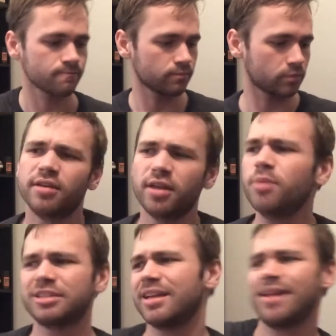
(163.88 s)
They
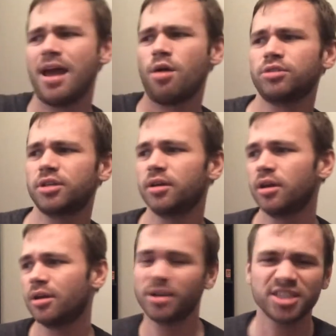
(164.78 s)
always eat out
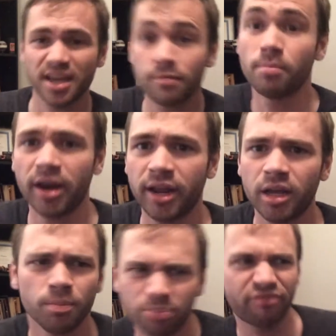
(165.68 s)
because they have
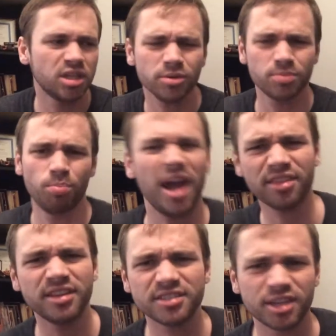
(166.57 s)
money. They always buy
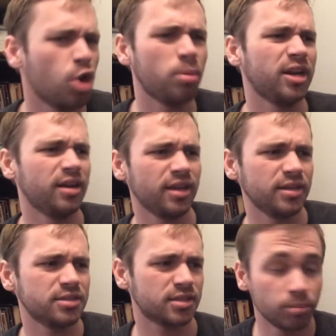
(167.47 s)
things that nobody
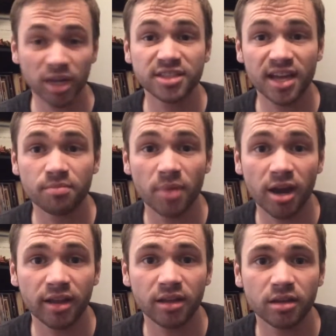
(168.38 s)
needs because they have
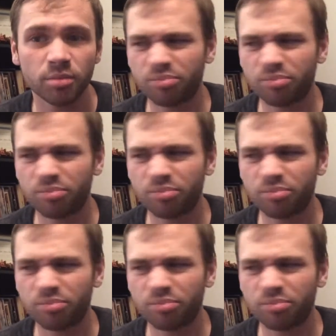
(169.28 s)
money.